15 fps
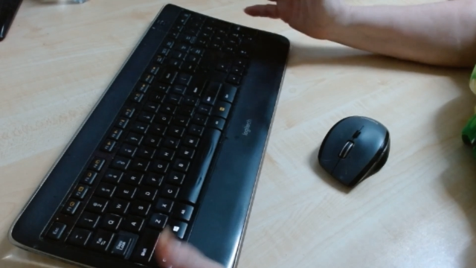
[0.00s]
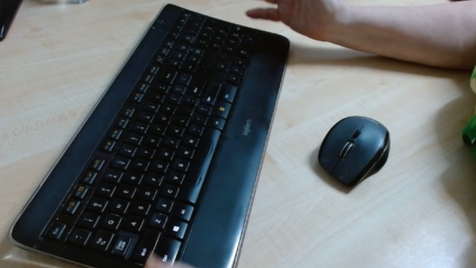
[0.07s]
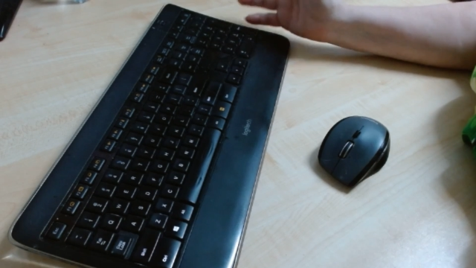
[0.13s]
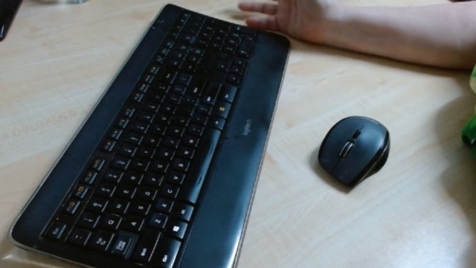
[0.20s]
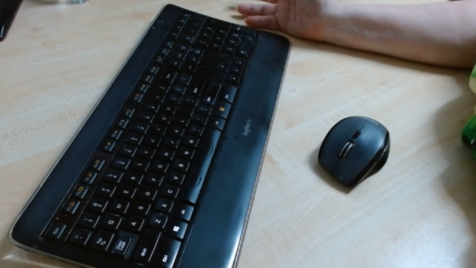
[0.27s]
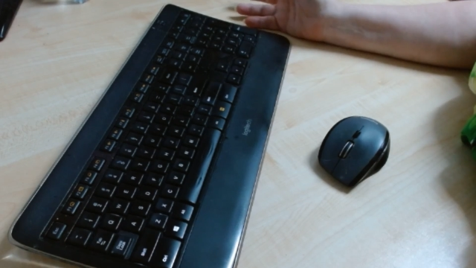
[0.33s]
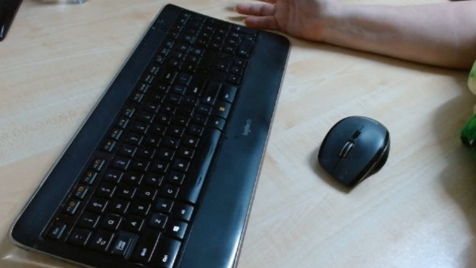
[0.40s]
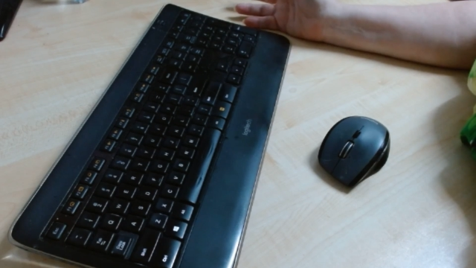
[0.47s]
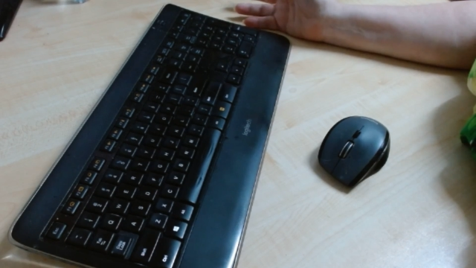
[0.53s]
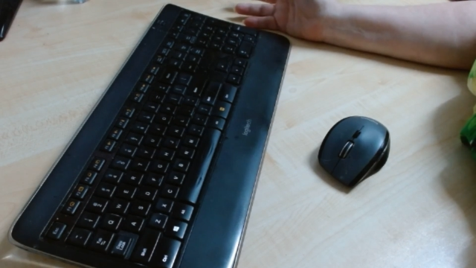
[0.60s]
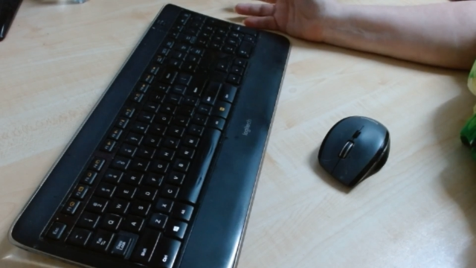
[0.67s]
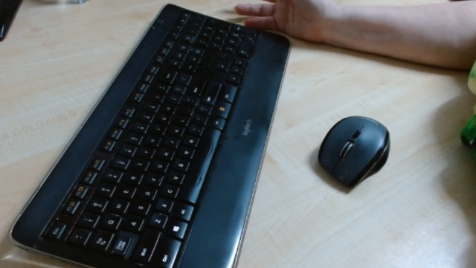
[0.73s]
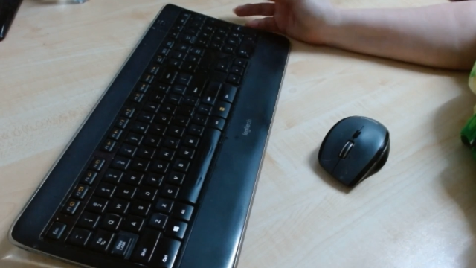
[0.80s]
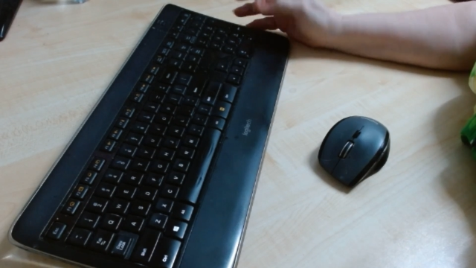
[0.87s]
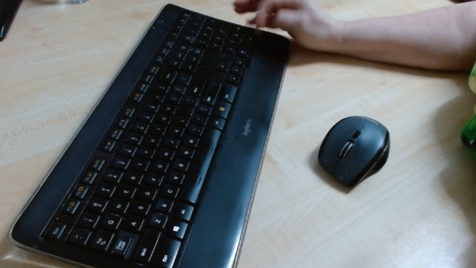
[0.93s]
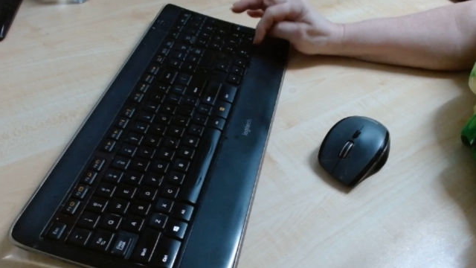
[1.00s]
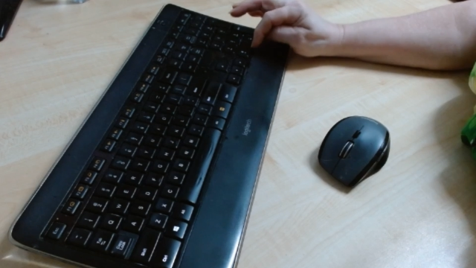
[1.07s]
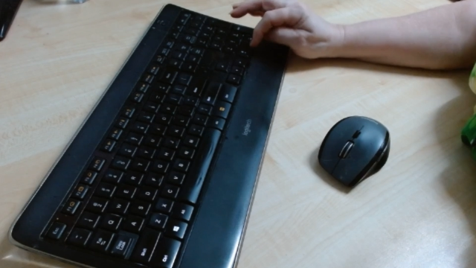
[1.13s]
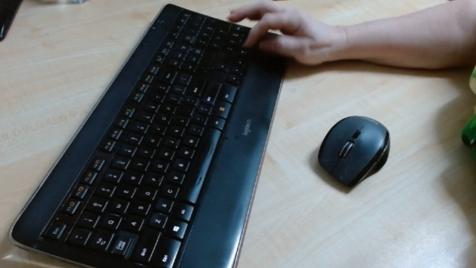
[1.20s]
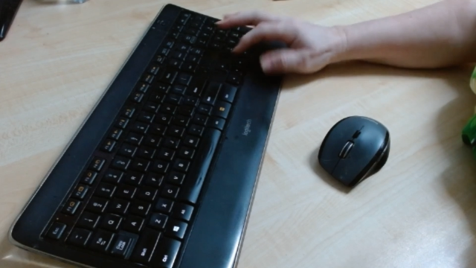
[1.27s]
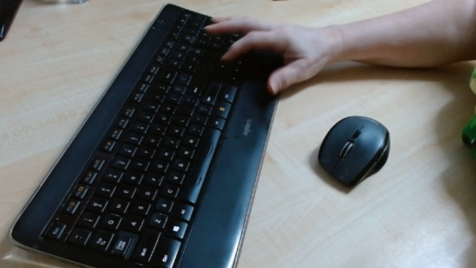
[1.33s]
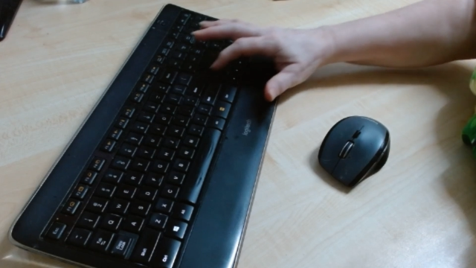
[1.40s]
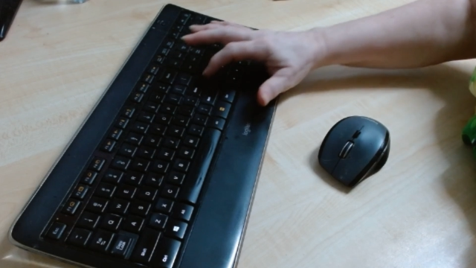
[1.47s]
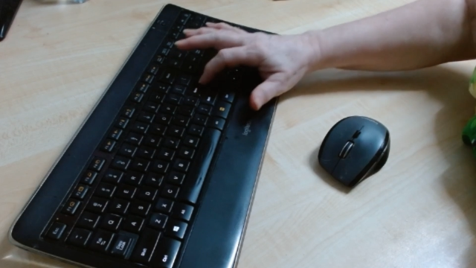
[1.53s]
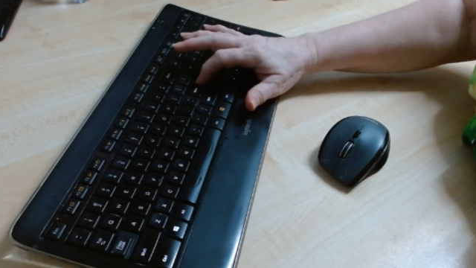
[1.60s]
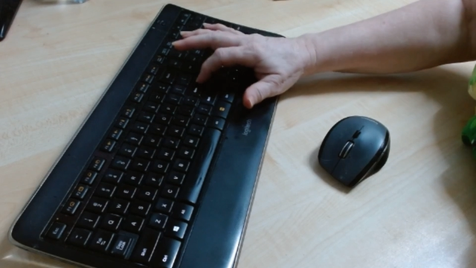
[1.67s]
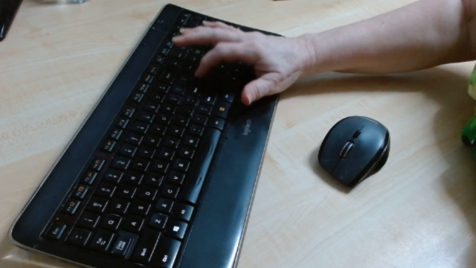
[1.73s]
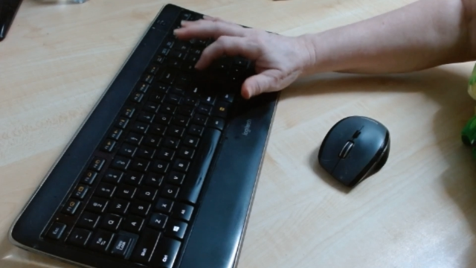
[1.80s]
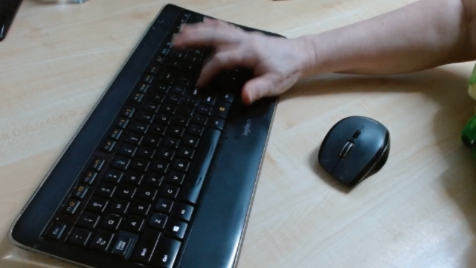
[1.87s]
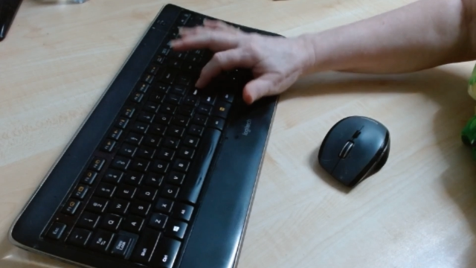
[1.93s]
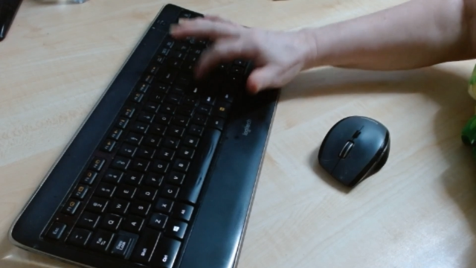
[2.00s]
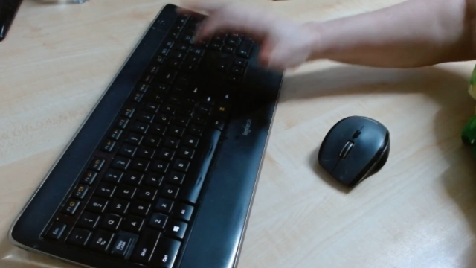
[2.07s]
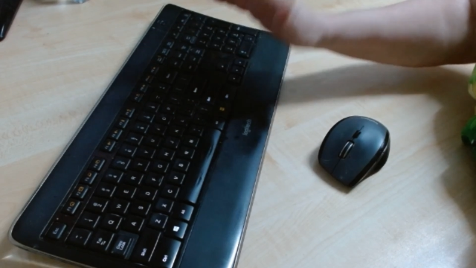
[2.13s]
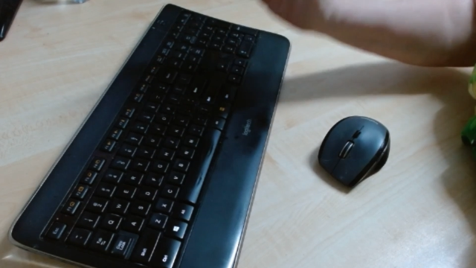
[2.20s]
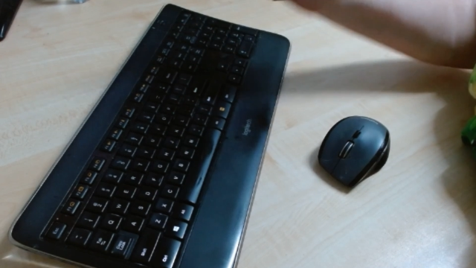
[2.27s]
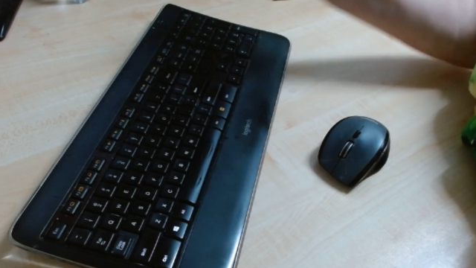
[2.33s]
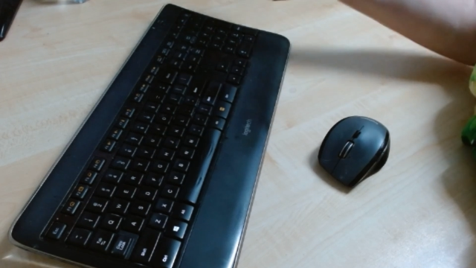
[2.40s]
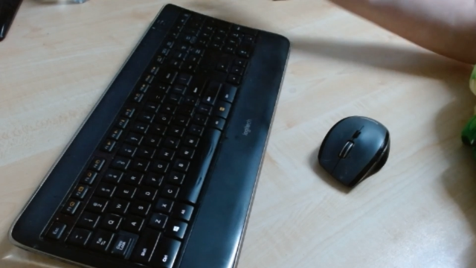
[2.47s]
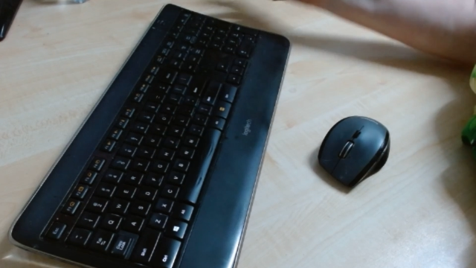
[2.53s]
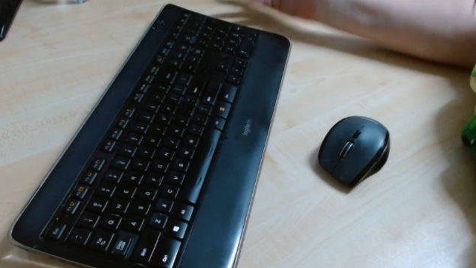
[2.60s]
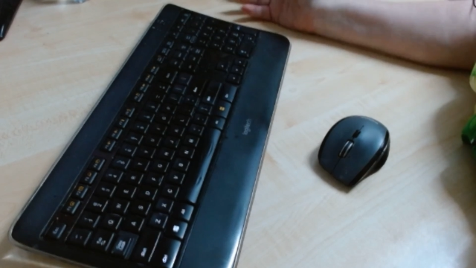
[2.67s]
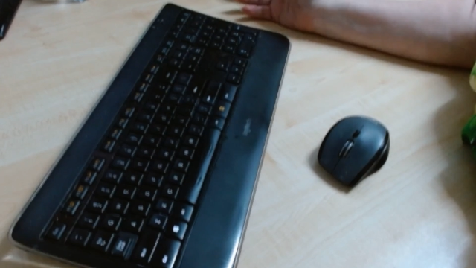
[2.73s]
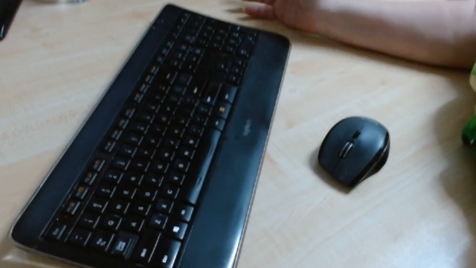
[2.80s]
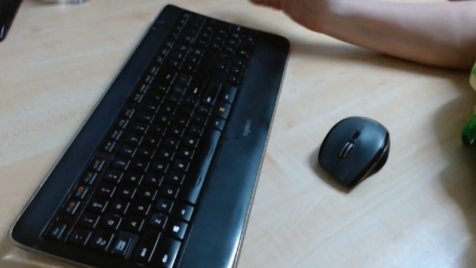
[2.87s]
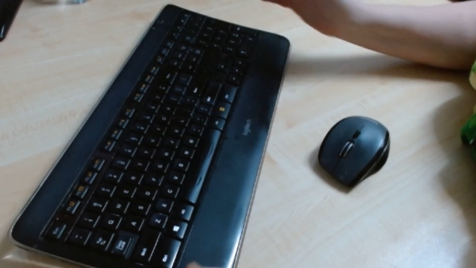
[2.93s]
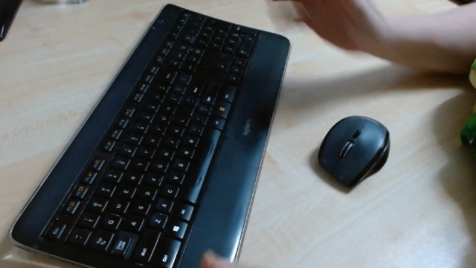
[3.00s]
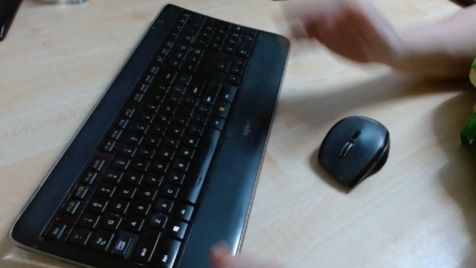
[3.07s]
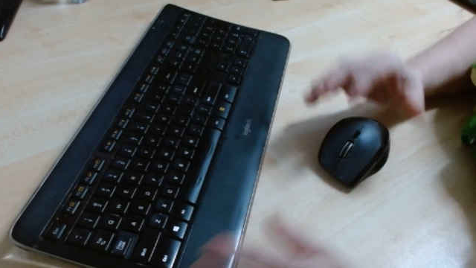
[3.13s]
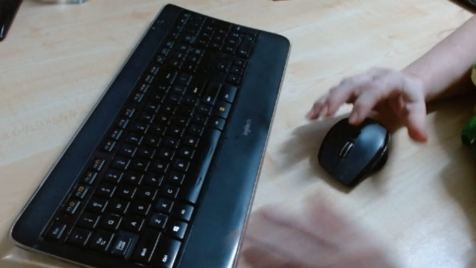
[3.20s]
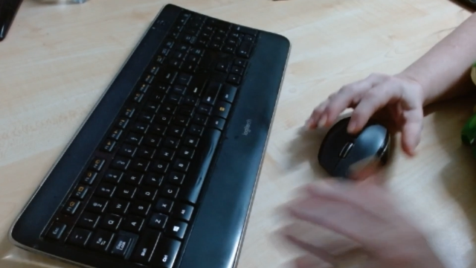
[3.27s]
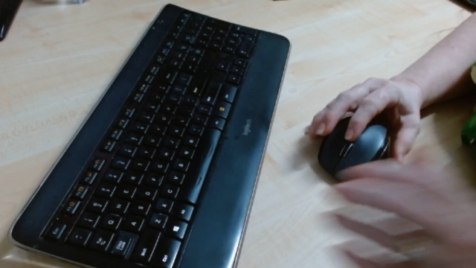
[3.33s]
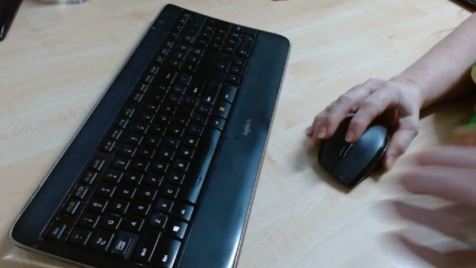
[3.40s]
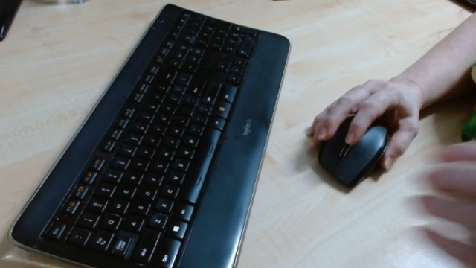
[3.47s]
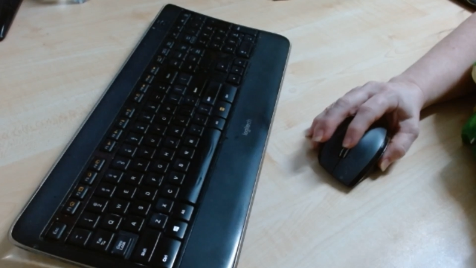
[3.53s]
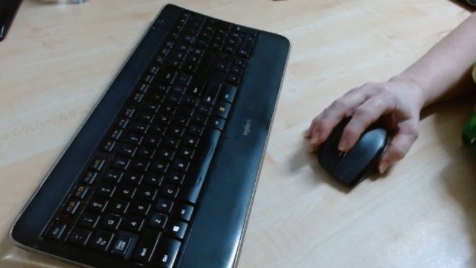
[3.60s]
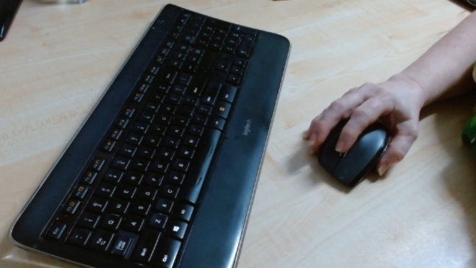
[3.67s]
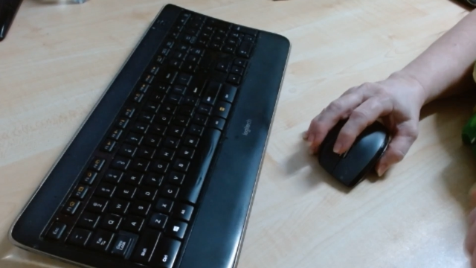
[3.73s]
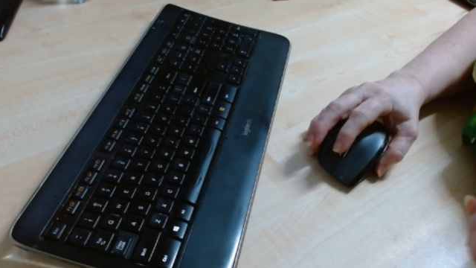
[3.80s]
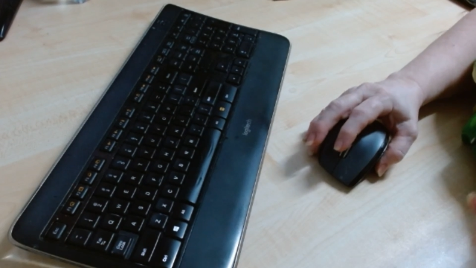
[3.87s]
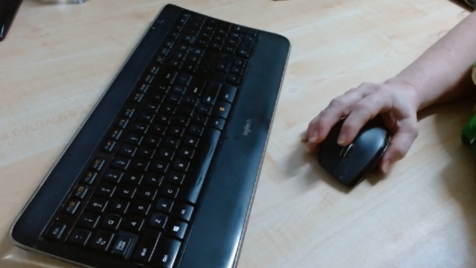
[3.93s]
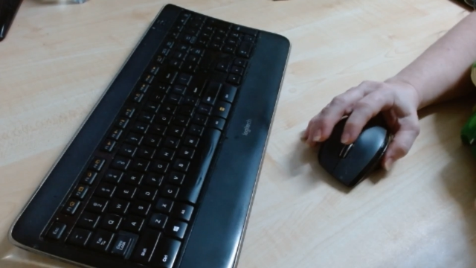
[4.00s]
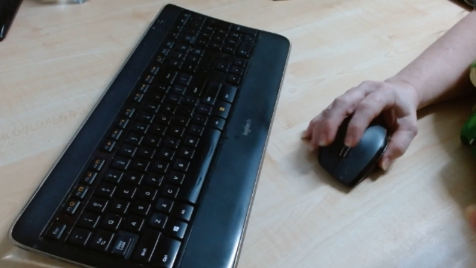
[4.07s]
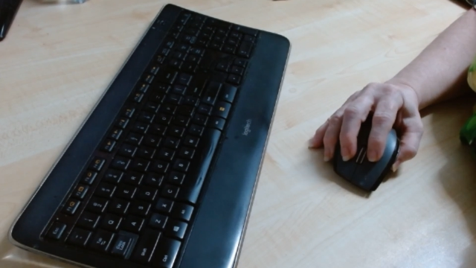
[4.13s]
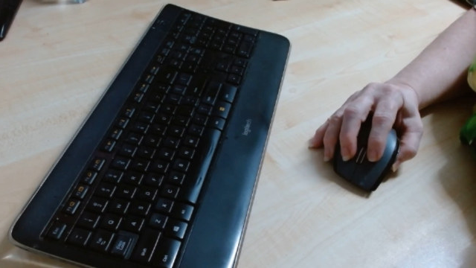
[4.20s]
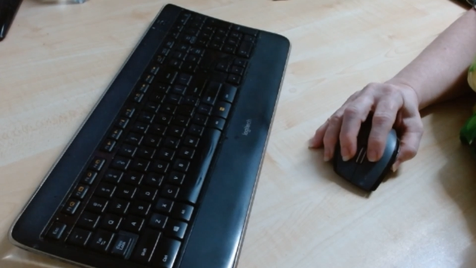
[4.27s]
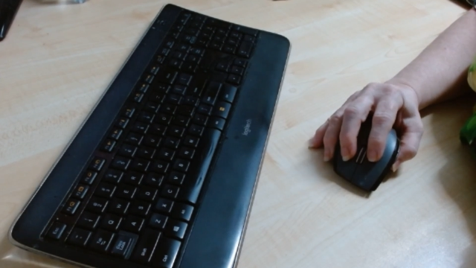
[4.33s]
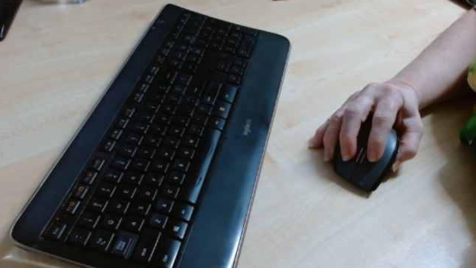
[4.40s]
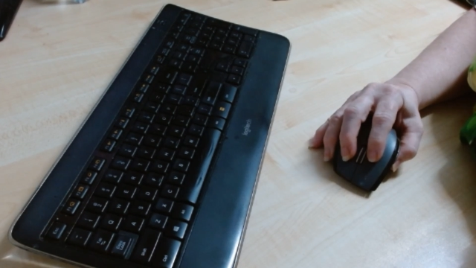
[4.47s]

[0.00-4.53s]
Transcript: [unreadable: no face in view]